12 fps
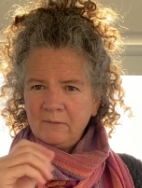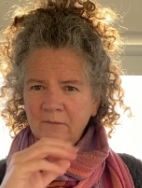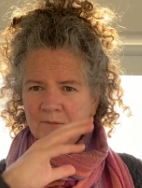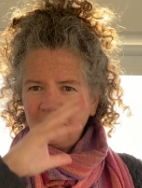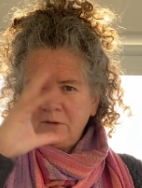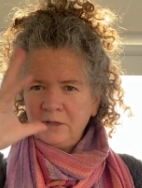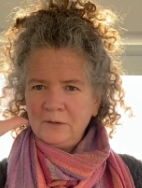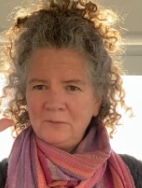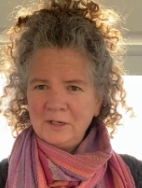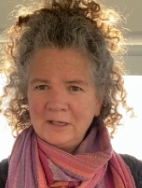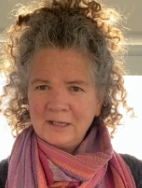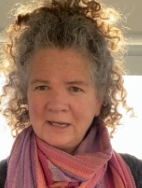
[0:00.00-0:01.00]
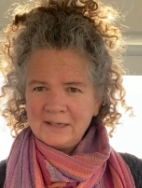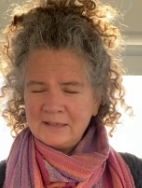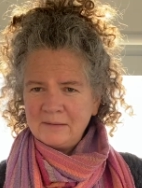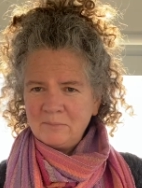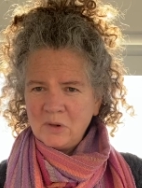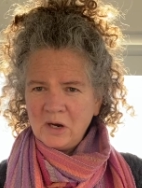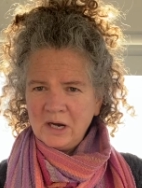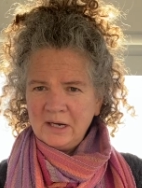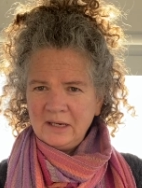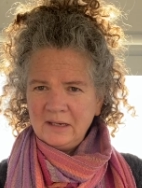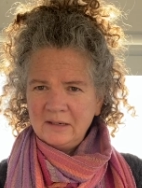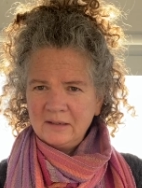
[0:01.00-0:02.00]
fully realized,
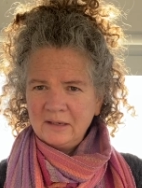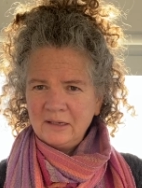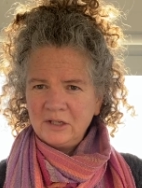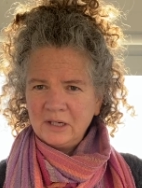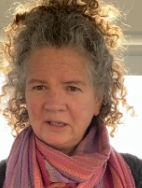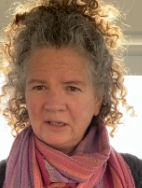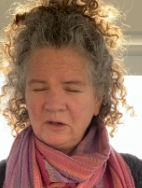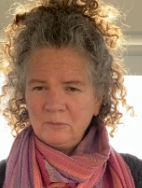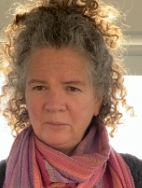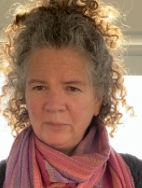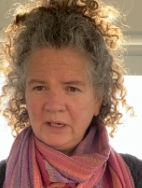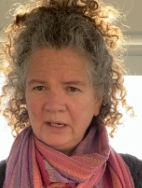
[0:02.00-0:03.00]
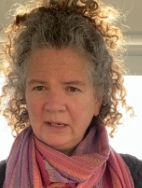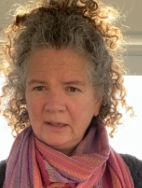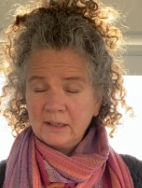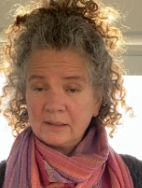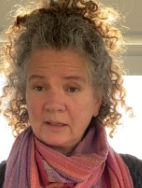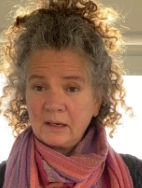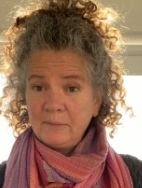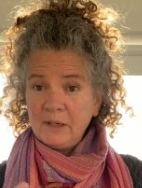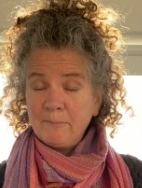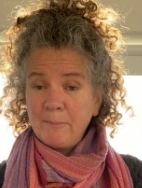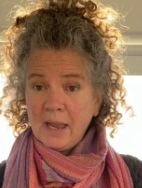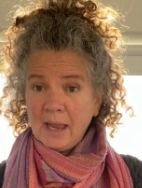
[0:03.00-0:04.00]
embodied, angelic human being that's coming
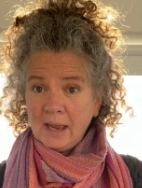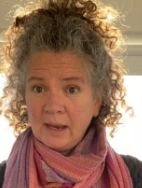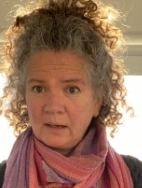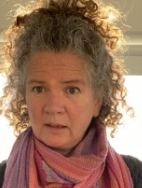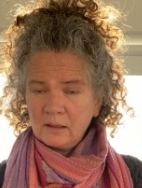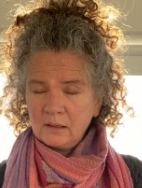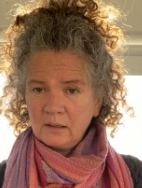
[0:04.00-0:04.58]
back